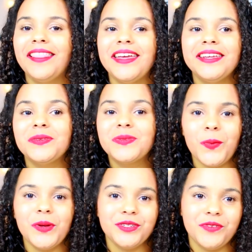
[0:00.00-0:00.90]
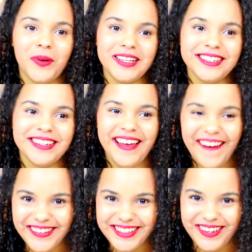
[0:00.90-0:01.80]
Thank you so much for watching.
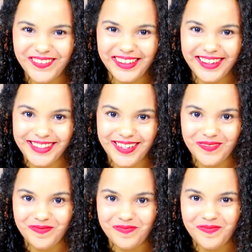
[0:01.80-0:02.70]
I'll see you really soon.